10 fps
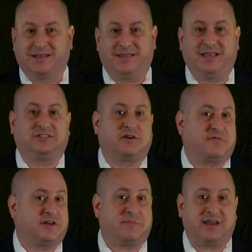These are
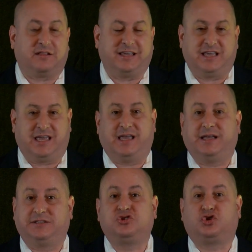fundamentally
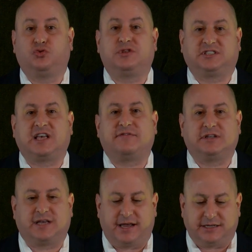key to the
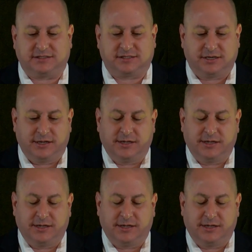7 tenets.